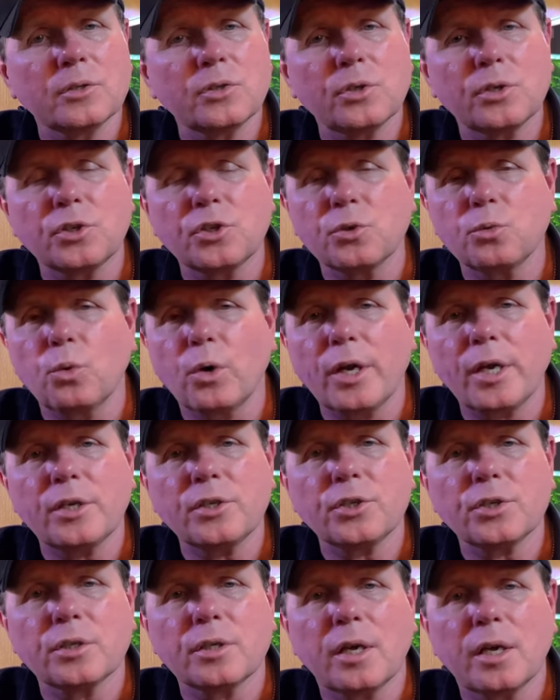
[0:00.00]

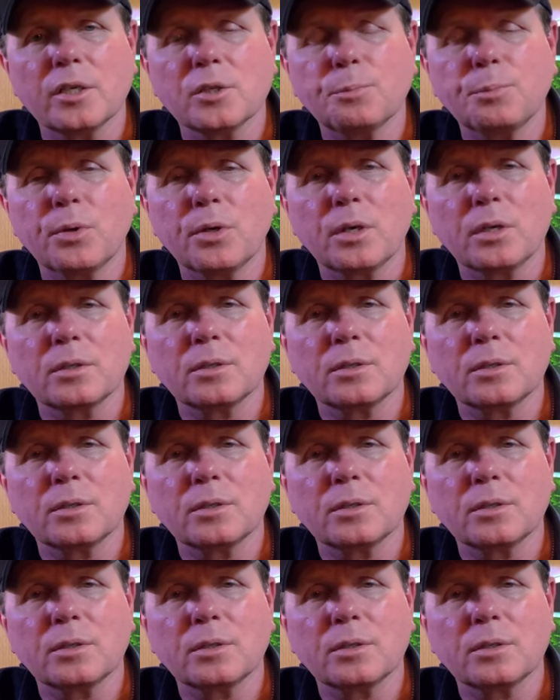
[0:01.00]
situation has put a